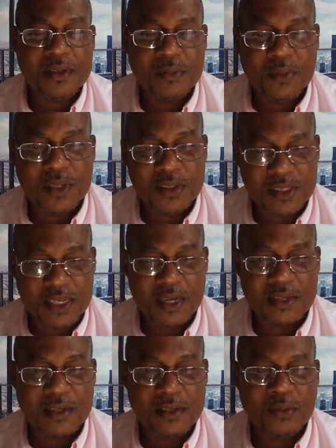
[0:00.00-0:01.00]
But isn't
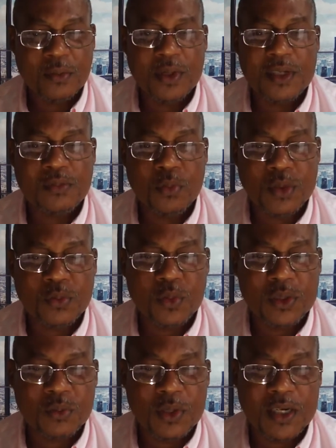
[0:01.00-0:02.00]
that what it, what,
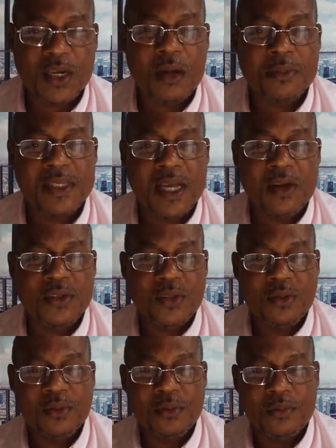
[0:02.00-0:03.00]
what, what it comes down to?
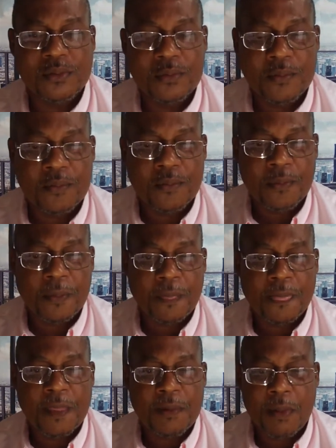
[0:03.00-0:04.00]

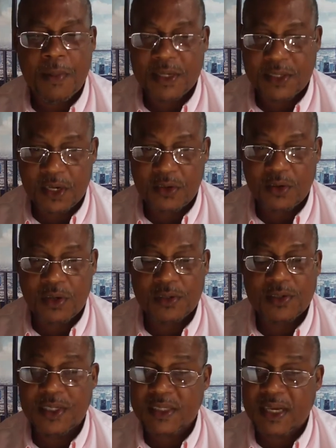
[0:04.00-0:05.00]
And I might tell you all,
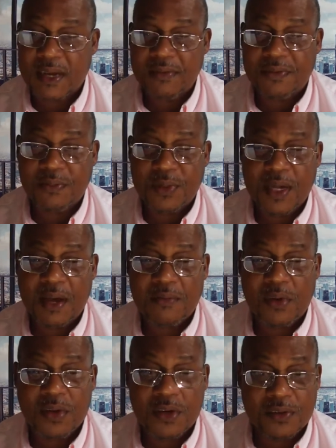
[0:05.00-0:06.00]
this life we have
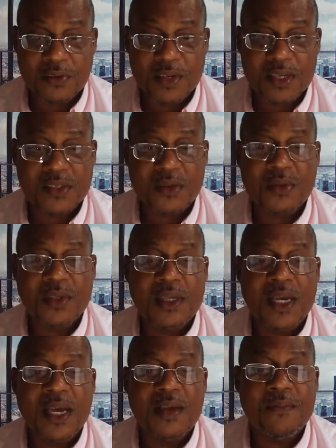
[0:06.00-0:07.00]
on earth is only
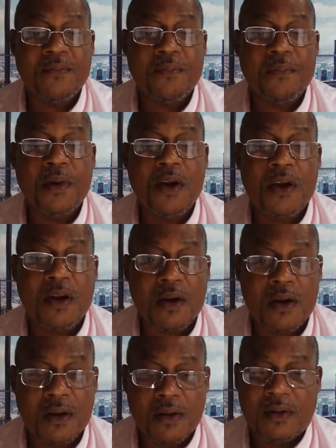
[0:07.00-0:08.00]
a blur.
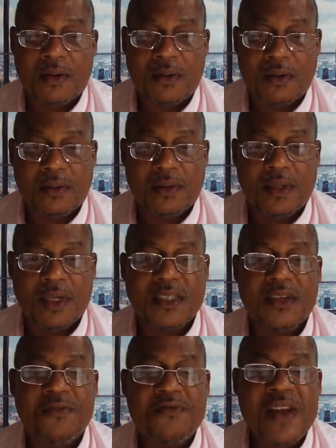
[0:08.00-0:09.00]
It's
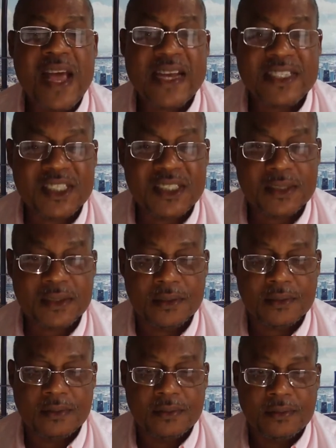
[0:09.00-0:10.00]
a flash.
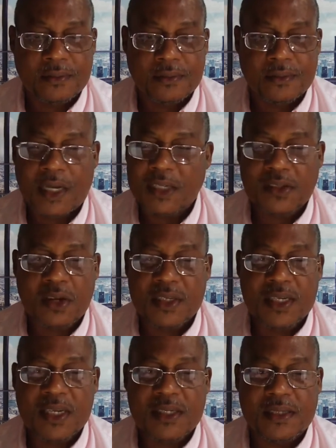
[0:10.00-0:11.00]
That's all
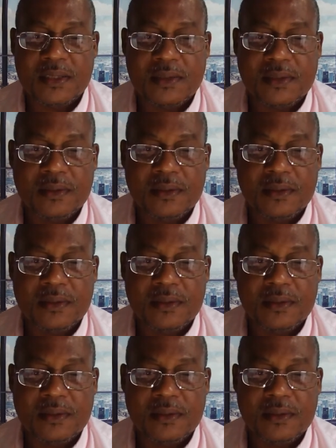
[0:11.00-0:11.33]
it is.